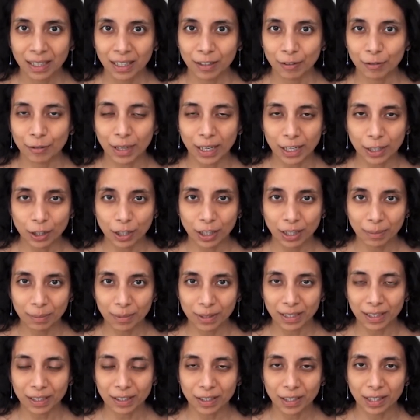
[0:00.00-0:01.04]
regimes
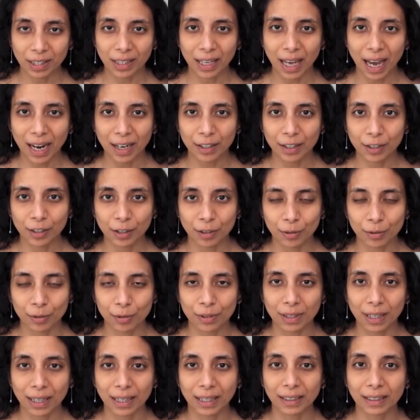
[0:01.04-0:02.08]
and
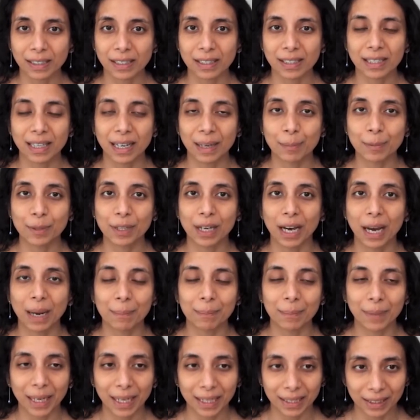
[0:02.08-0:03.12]
scenarios, and at the same time
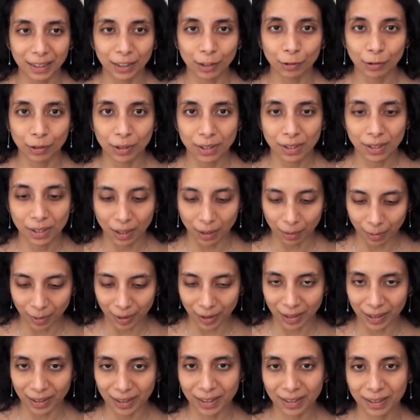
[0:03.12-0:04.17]
make new
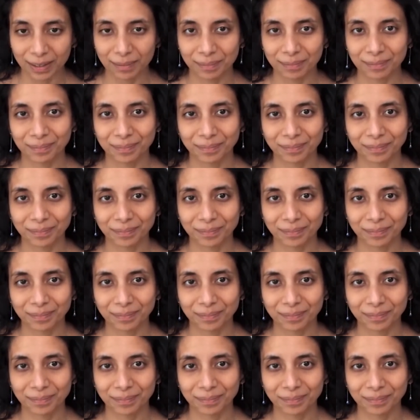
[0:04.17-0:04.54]
discoveries.